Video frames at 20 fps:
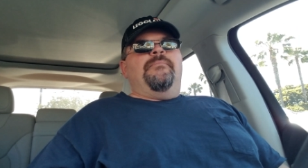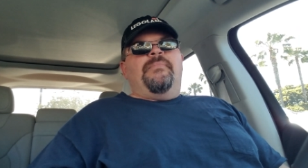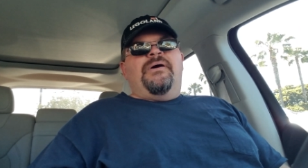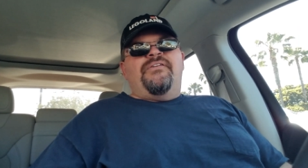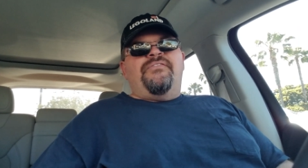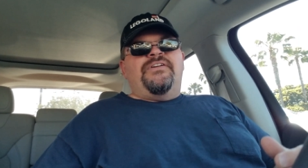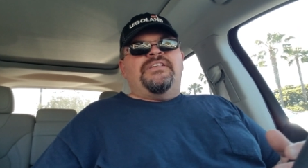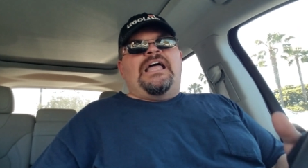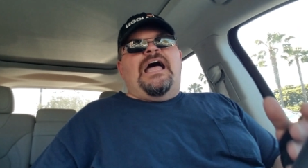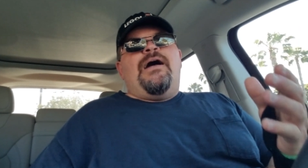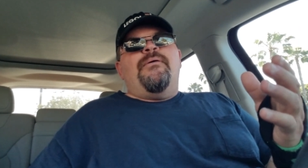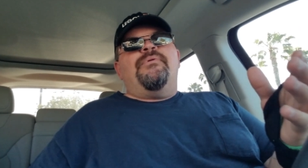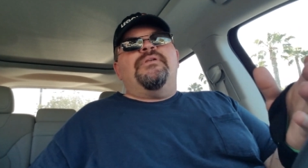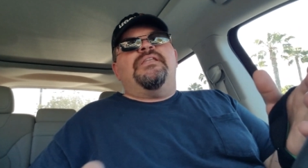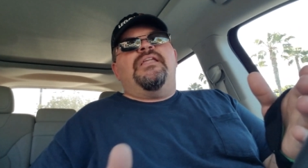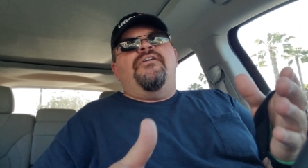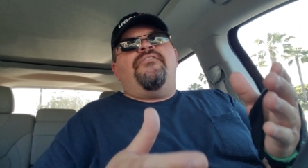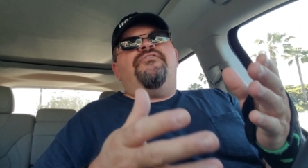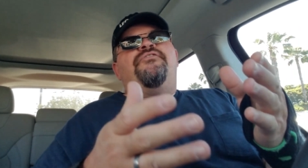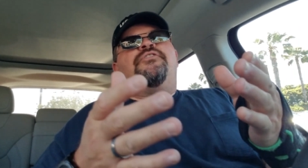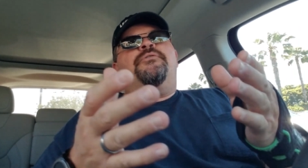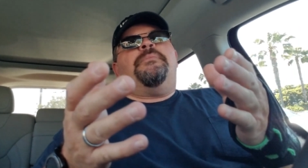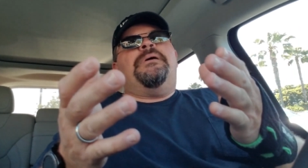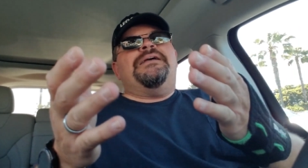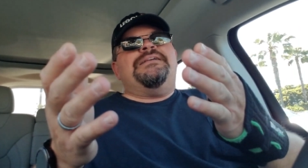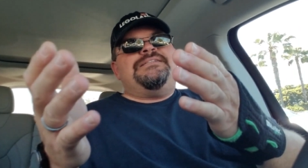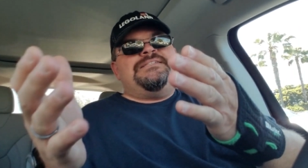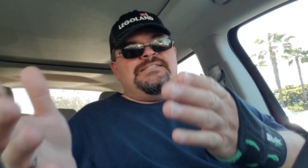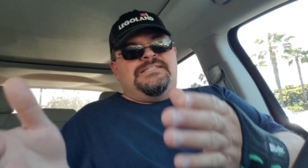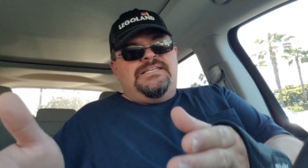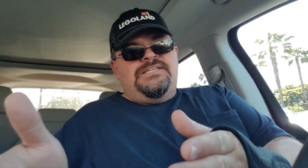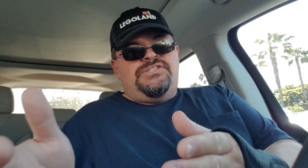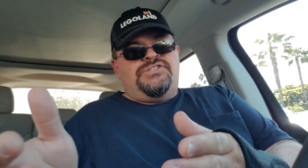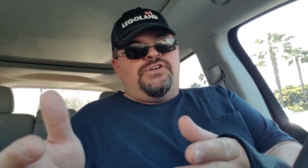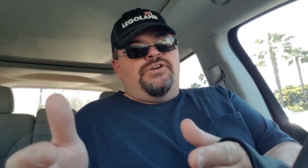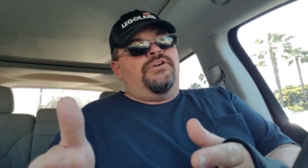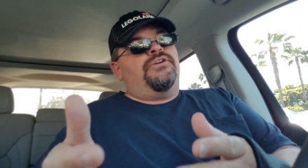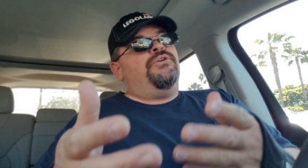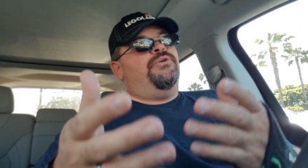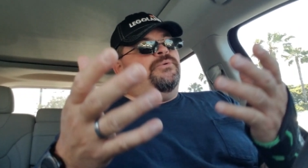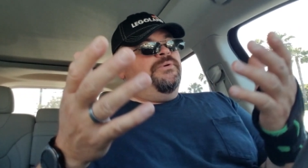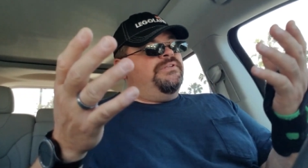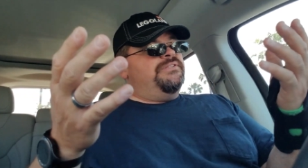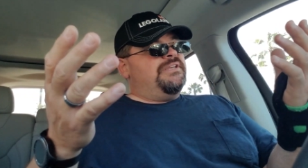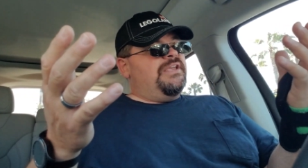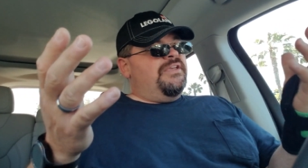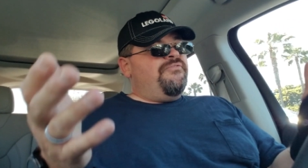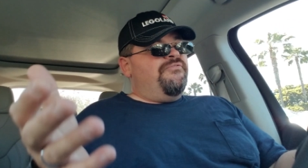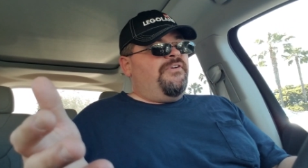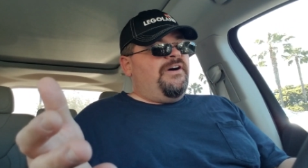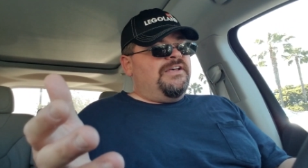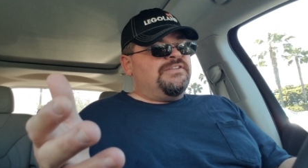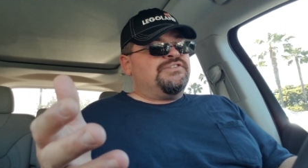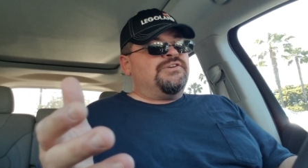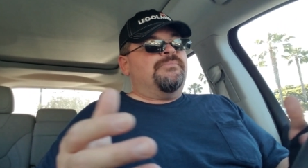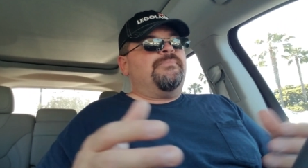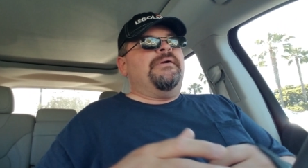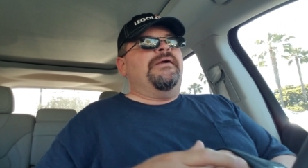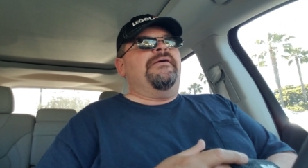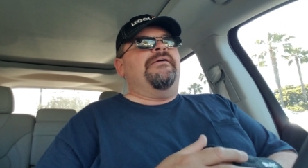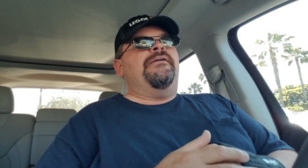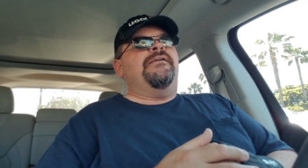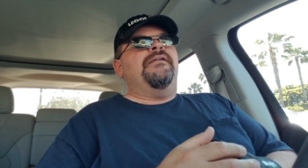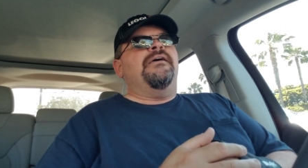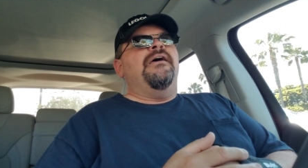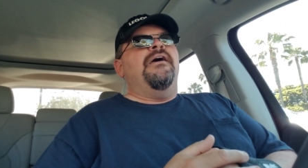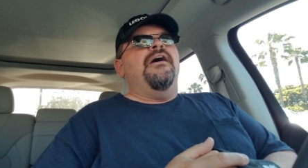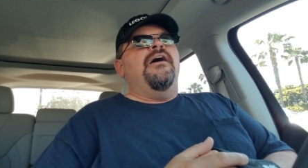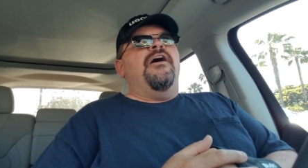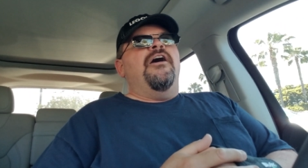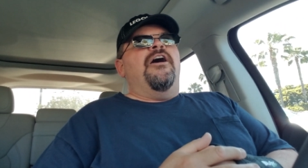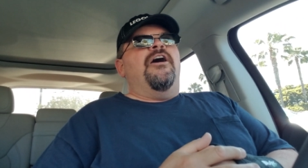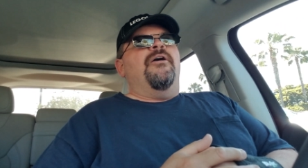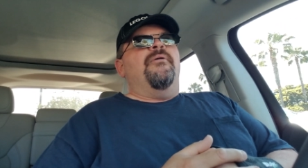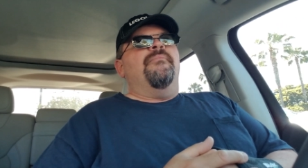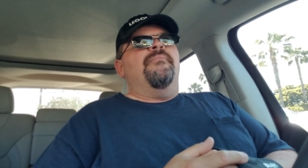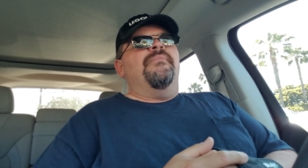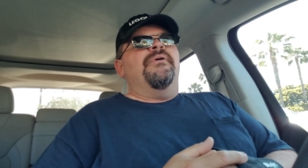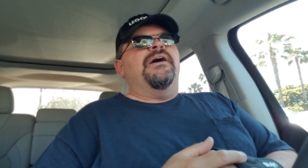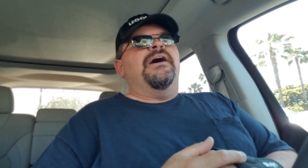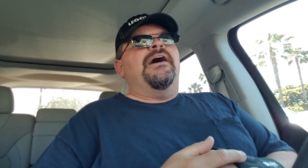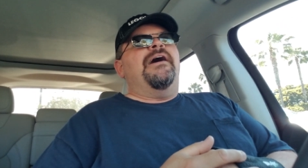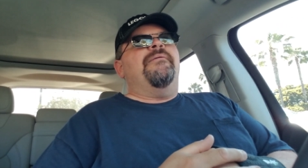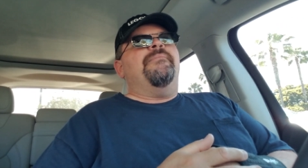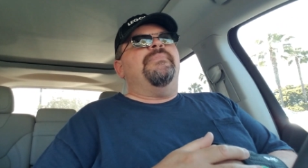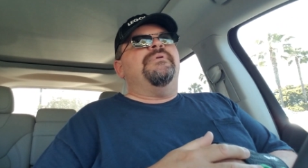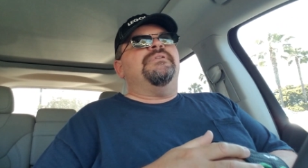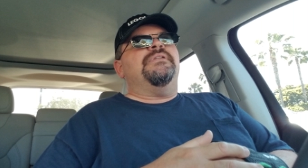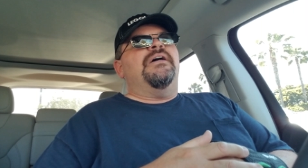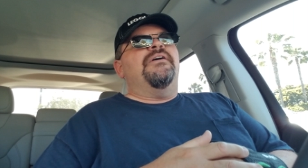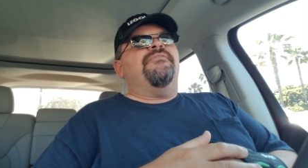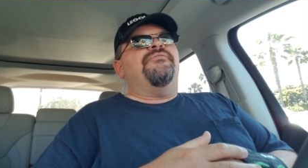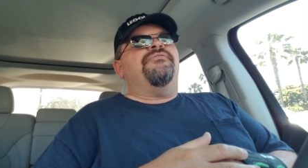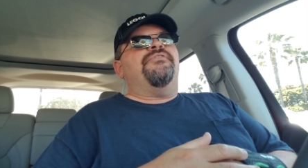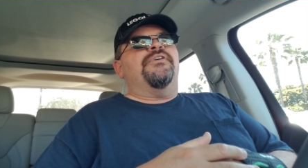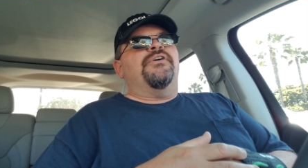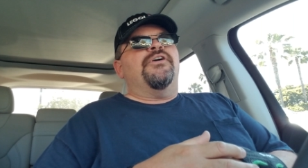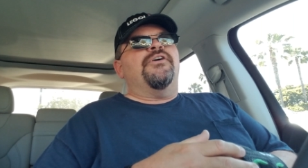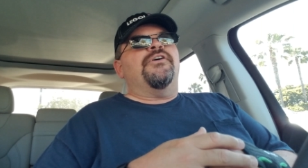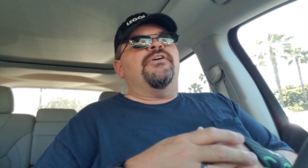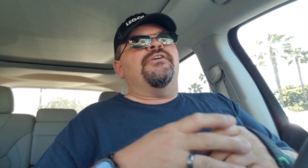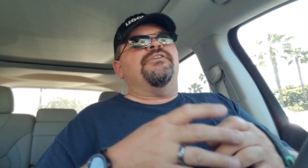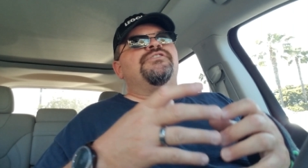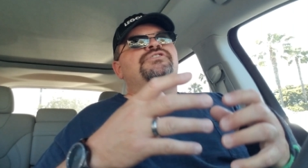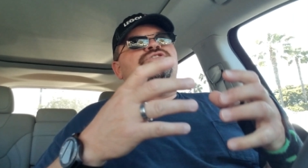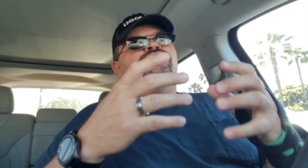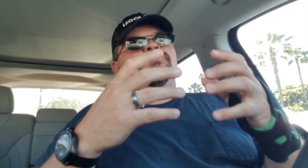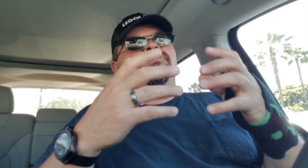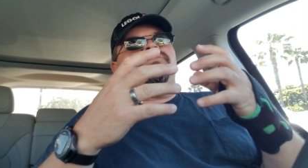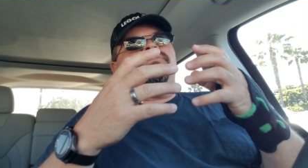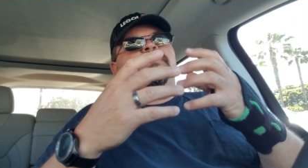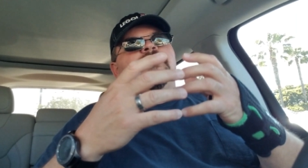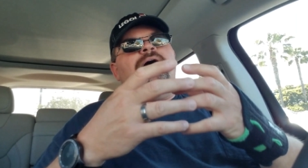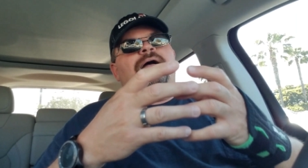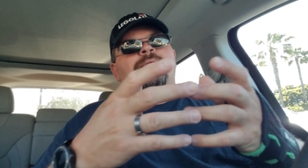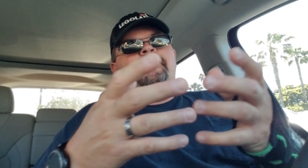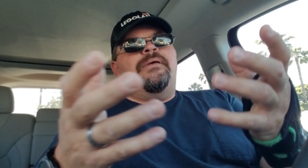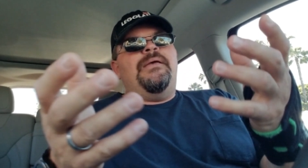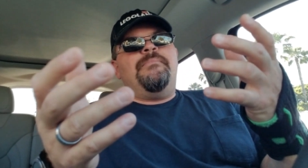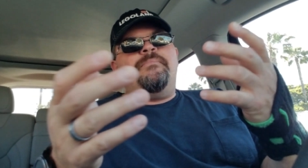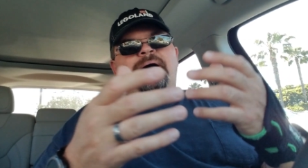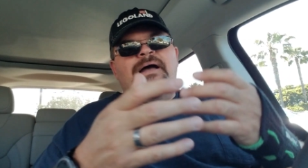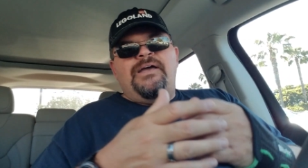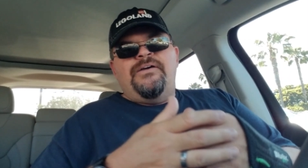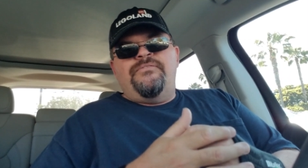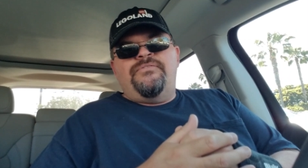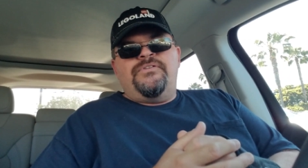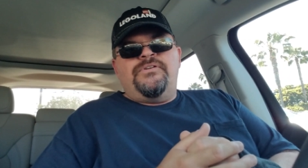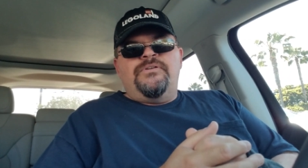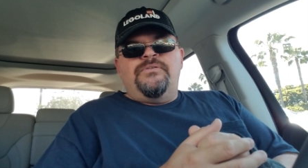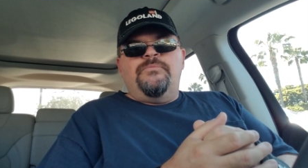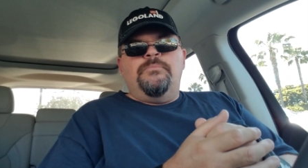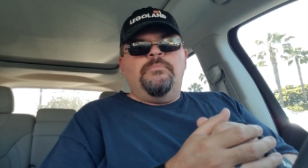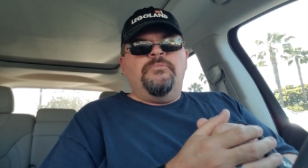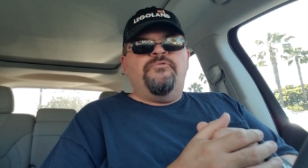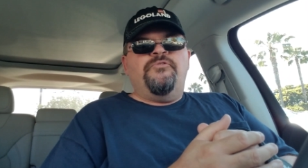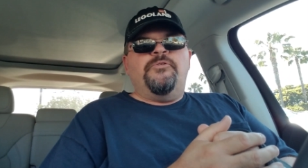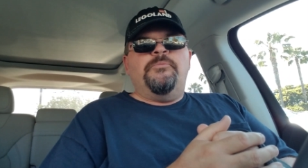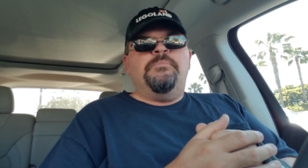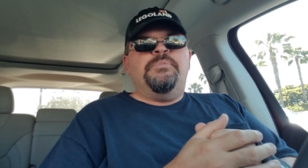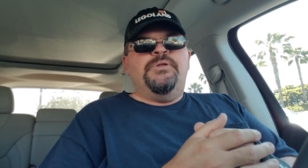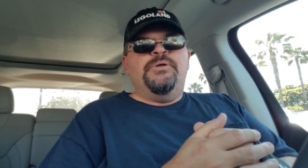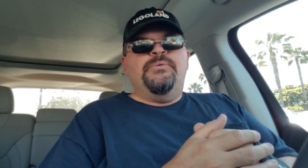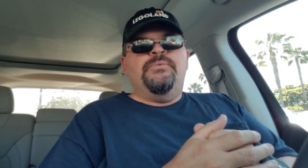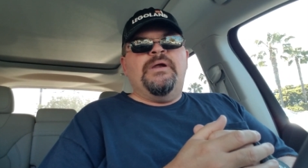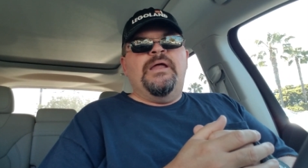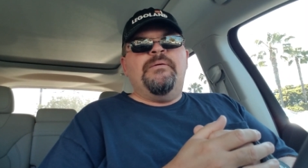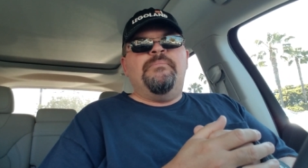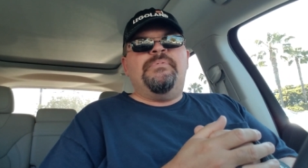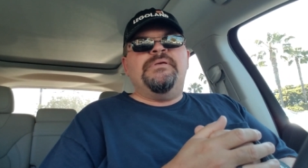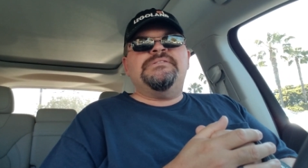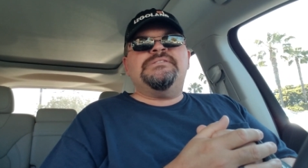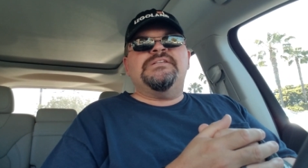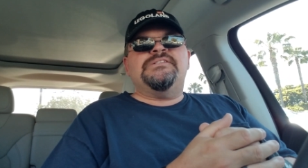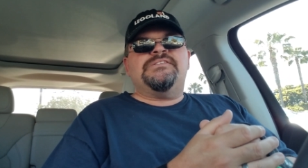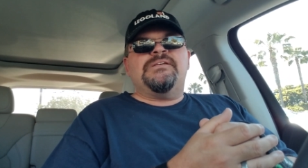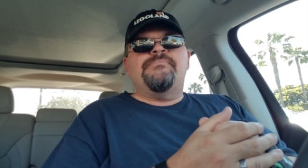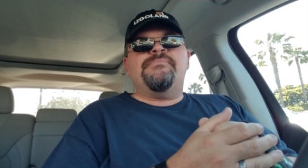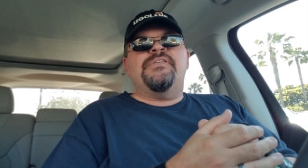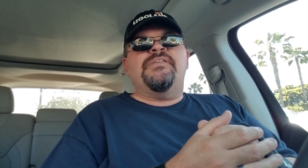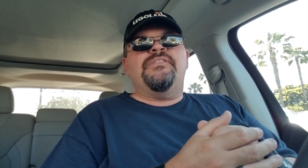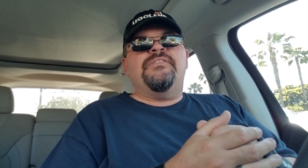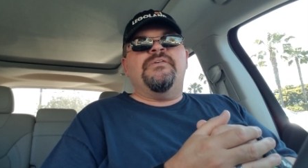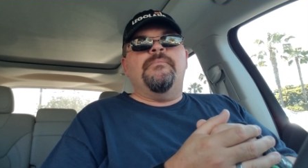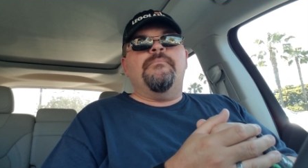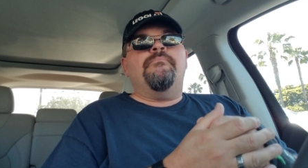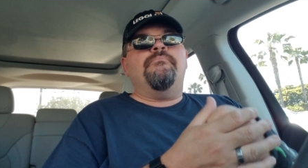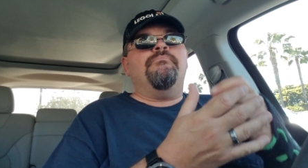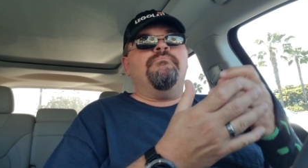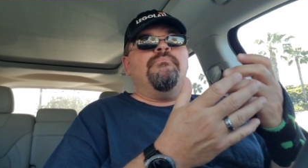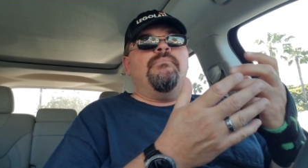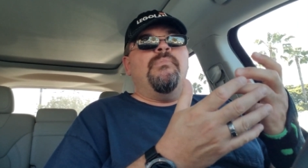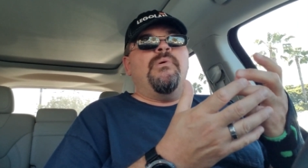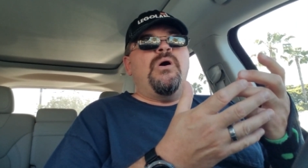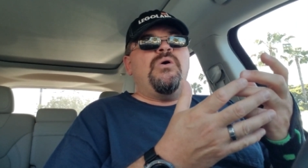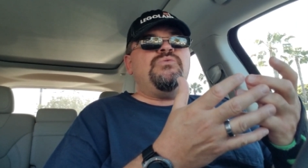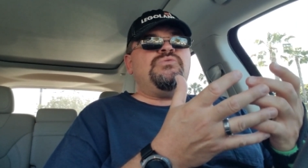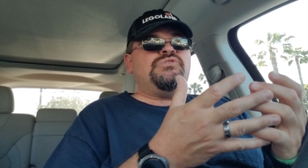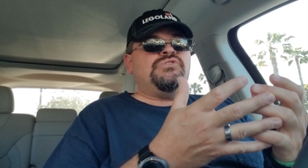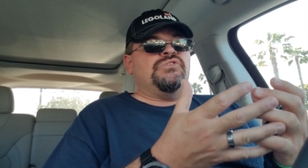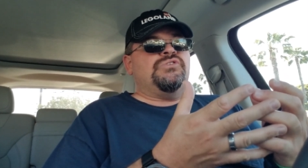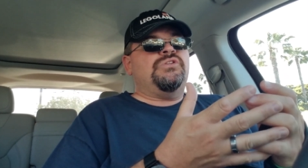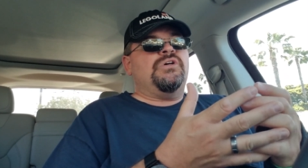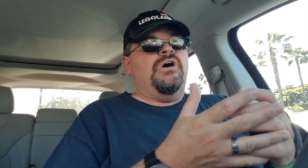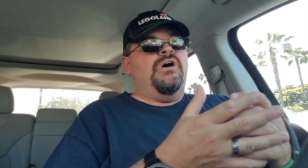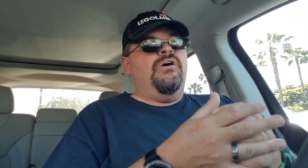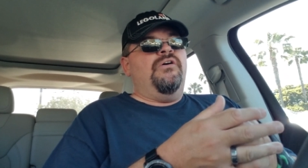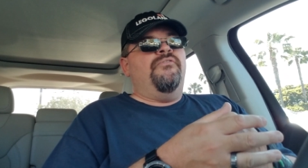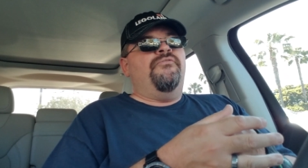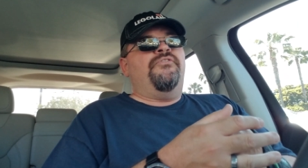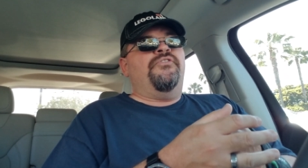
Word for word: Matter of fact, I would love for my sister, who is a foster parent, um, I would love for her to, I may buy it for, for Blu-ray, because it's something that most of